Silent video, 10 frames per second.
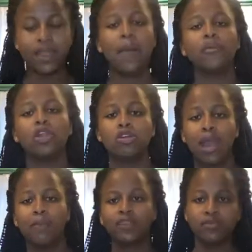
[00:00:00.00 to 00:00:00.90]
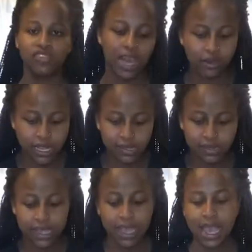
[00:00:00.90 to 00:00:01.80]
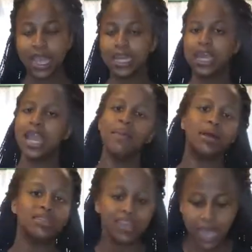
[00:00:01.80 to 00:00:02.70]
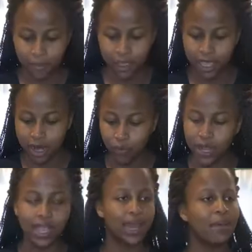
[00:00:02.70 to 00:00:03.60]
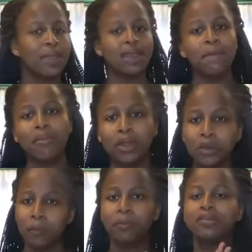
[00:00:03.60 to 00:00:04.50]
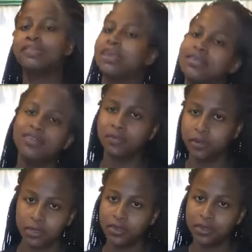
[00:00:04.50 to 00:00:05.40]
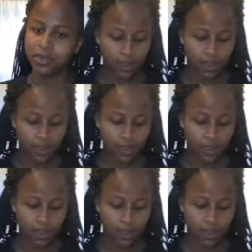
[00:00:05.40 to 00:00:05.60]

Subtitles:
I'm gonna grab some cherries and lay them on top here. We're gonna make the bun look presentable.